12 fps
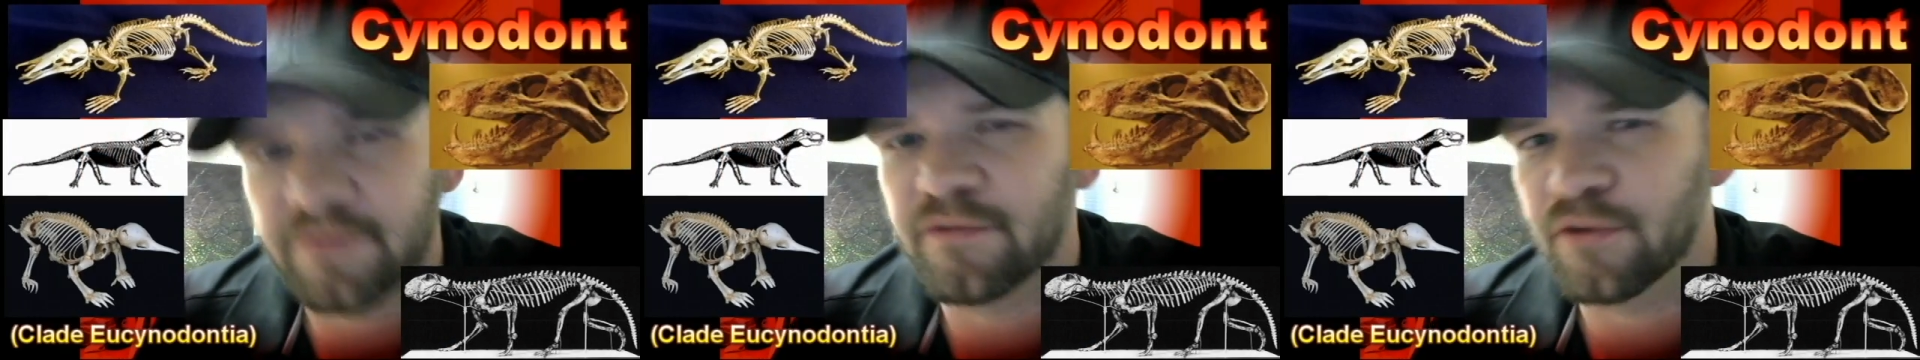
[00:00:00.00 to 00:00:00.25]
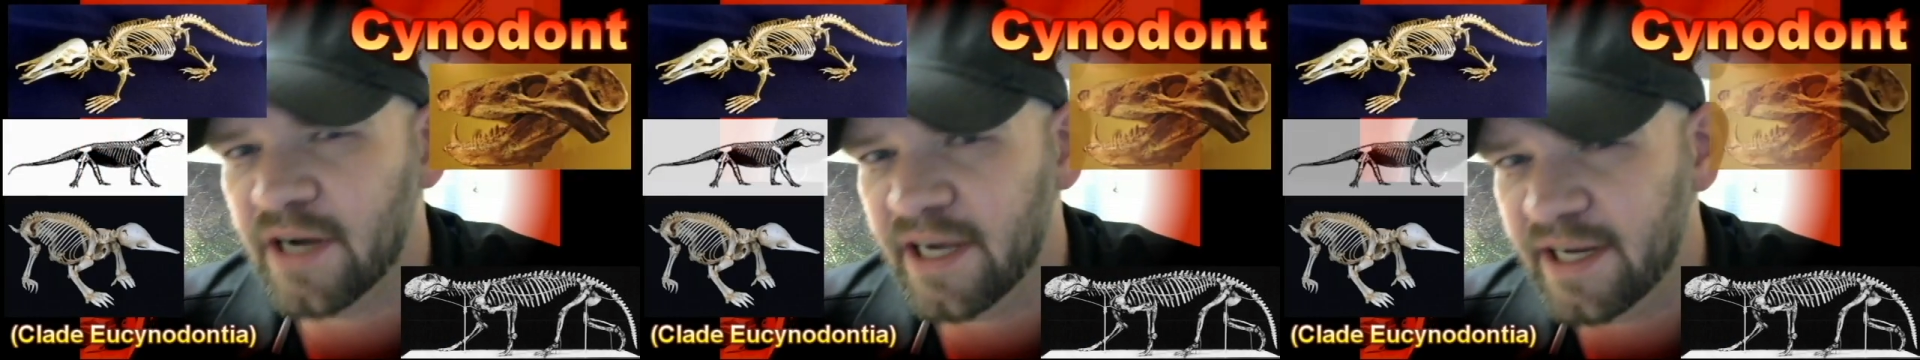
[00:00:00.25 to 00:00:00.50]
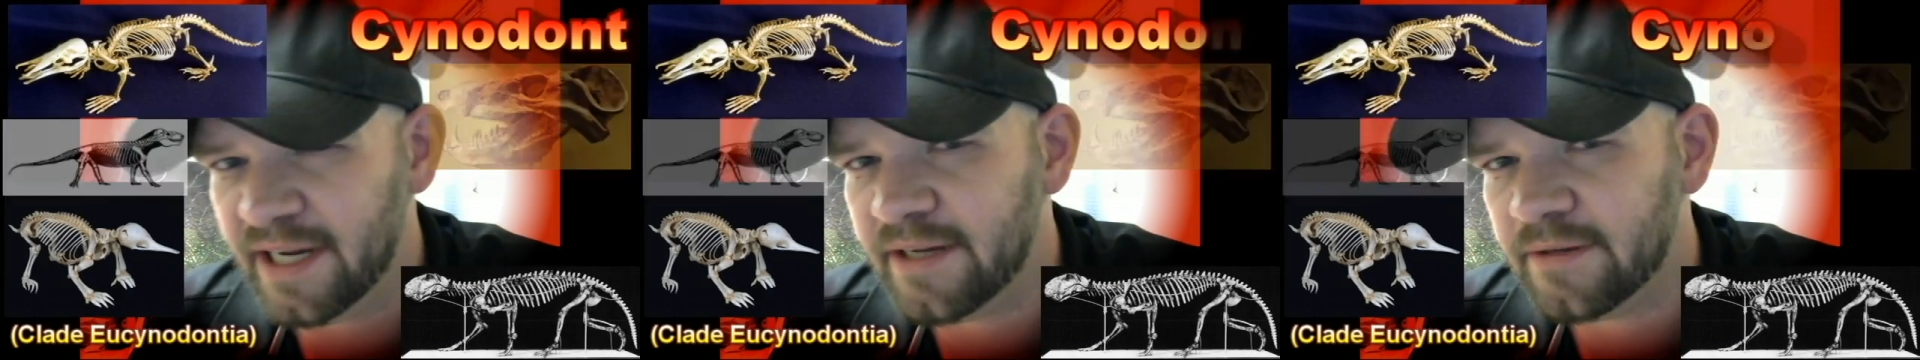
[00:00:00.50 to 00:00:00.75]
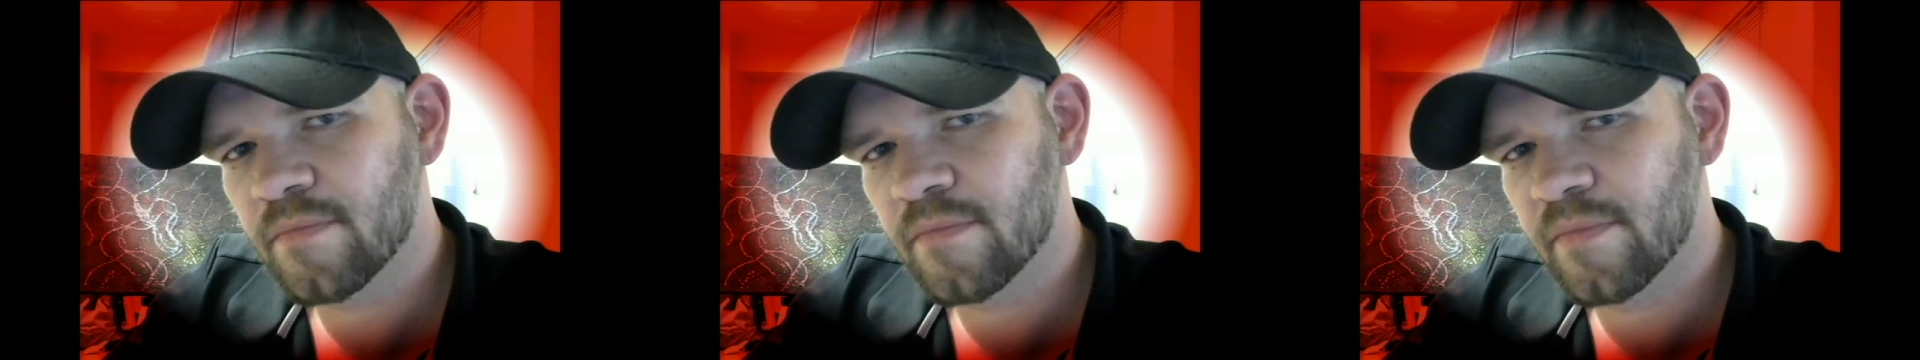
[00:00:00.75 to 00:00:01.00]

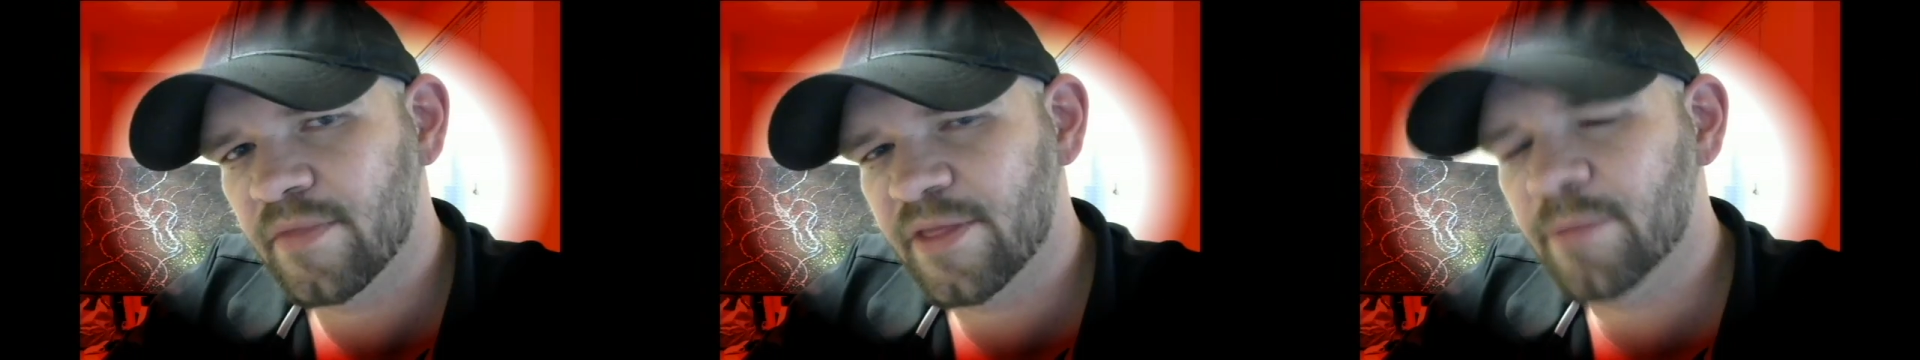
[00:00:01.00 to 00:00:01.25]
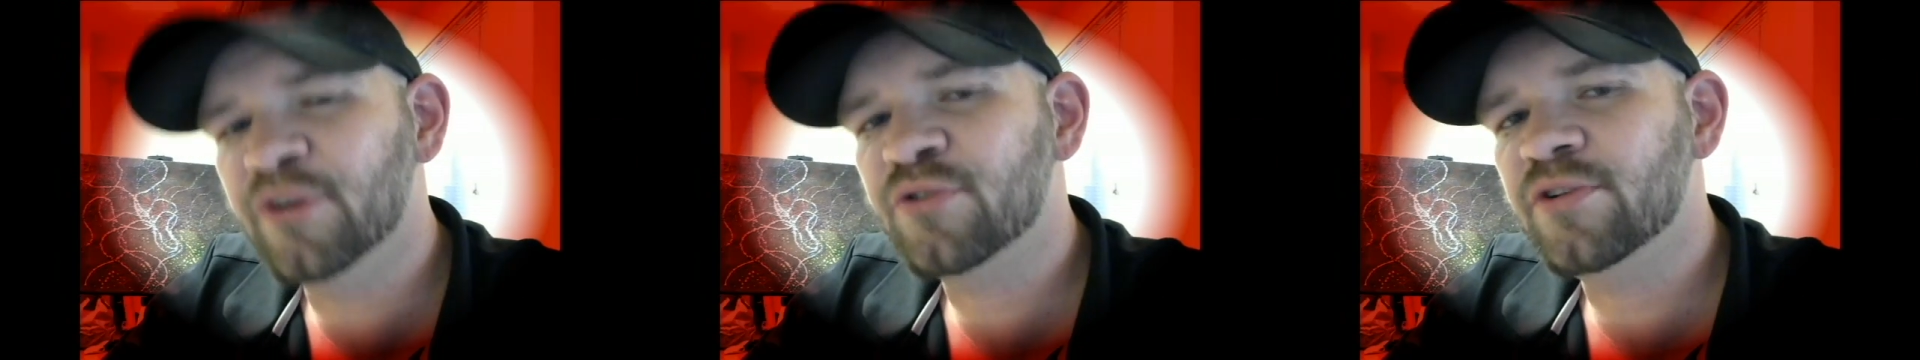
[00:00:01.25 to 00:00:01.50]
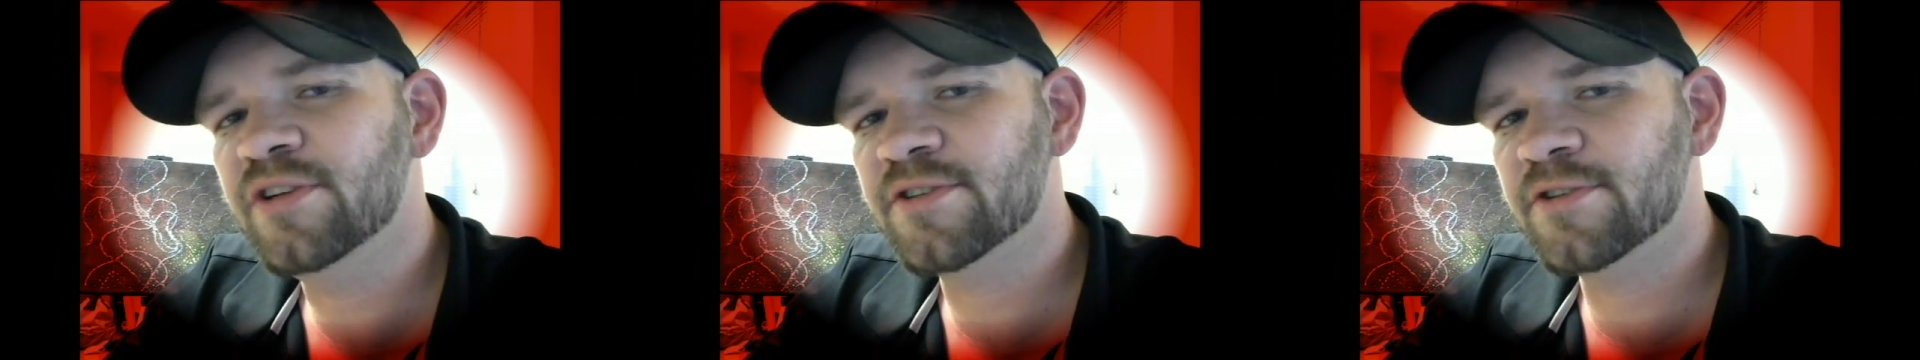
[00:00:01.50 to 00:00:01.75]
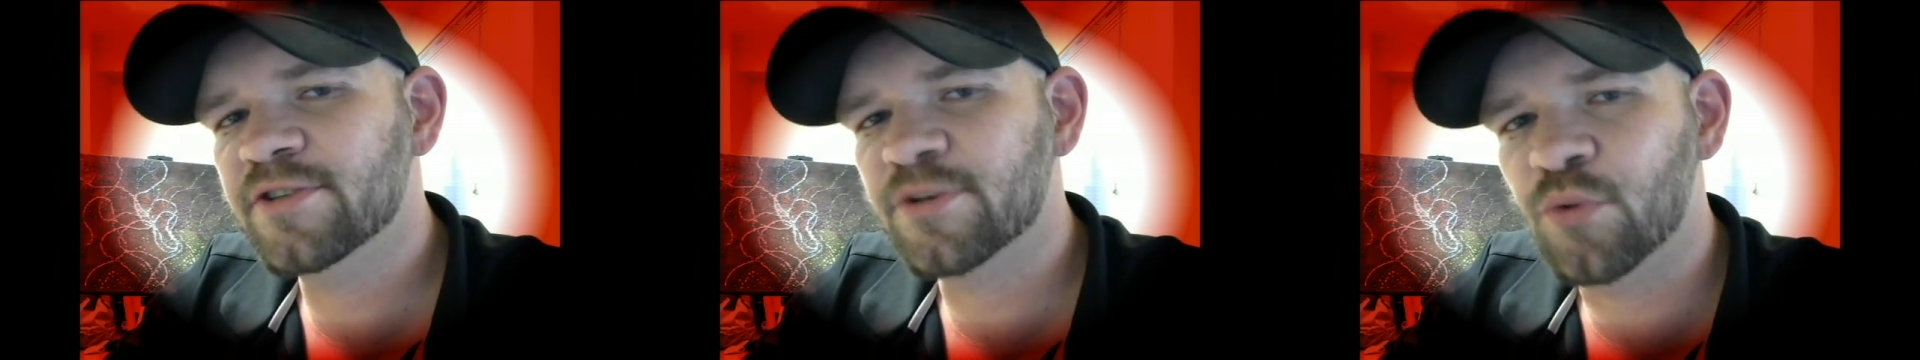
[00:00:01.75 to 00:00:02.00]
variety. The milk lizards are